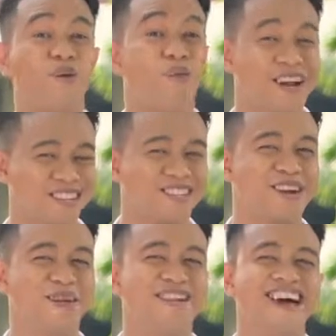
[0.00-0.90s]
where to
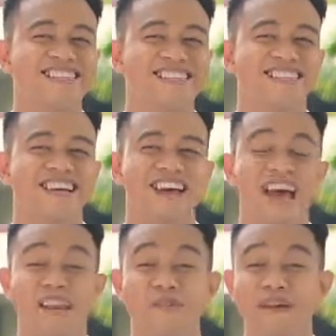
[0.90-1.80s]
go next,
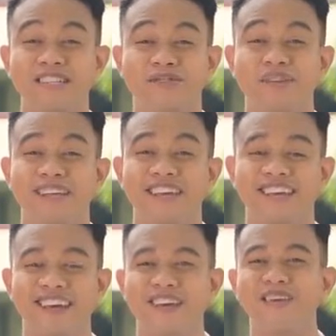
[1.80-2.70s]
and eventually
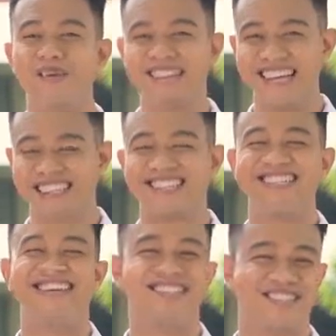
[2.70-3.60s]
your
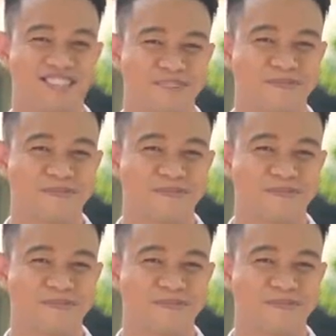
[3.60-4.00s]
destination.